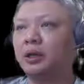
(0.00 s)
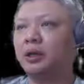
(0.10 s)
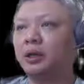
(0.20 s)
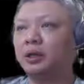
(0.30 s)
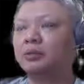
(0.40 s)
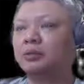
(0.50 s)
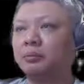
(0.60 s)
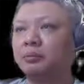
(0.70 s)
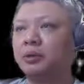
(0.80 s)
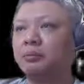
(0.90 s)
gained
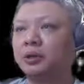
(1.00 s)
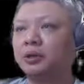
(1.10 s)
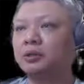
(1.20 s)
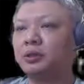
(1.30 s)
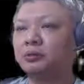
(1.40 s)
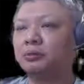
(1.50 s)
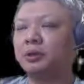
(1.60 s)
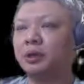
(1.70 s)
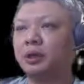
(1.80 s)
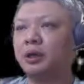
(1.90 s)
extra pawn, because this would
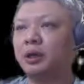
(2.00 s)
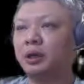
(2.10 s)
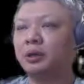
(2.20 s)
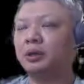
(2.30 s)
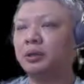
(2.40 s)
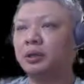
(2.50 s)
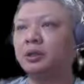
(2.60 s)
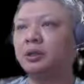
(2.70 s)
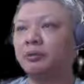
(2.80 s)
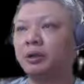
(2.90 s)
be a
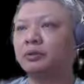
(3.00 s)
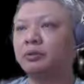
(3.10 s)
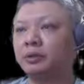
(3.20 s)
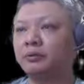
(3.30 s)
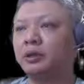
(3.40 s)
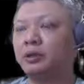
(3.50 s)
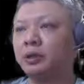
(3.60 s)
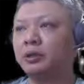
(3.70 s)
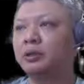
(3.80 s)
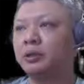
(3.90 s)
indirect trade of
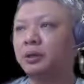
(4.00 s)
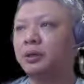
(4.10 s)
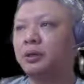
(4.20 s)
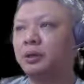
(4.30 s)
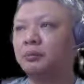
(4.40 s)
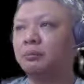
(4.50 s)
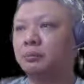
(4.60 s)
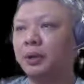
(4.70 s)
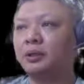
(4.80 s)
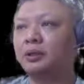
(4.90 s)
chariots.
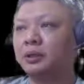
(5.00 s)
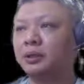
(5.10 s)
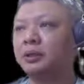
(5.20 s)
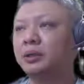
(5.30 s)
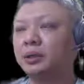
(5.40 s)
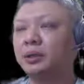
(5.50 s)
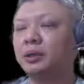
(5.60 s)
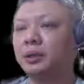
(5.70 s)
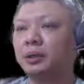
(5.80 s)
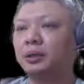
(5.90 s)
But
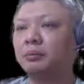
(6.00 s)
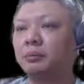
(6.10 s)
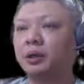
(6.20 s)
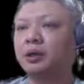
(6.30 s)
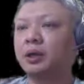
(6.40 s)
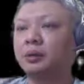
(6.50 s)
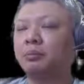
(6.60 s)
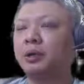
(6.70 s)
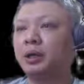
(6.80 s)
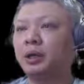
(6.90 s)
black
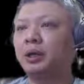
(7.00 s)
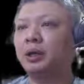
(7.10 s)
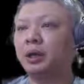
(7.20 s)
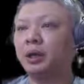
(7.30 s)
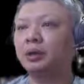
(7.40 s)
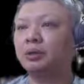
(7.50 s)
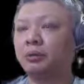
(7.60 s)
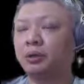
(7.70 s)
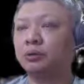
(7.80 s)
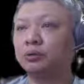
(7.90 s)
can play
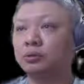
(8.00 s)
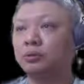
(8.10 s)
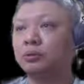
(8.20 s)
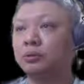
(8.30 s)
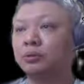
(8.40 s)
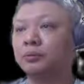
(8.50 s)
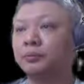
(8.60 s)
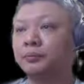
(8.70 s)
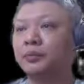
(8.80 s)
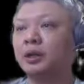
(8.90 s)
r3 equals to 2,
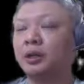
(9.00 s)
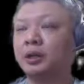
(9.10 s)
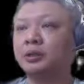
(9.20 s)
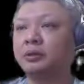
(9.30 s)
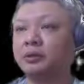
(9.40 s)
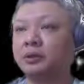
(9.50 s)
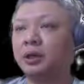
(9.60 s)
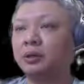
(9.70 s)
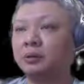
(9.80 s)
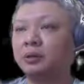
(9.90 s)
and as a
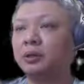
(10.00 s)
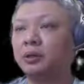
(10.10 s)
result,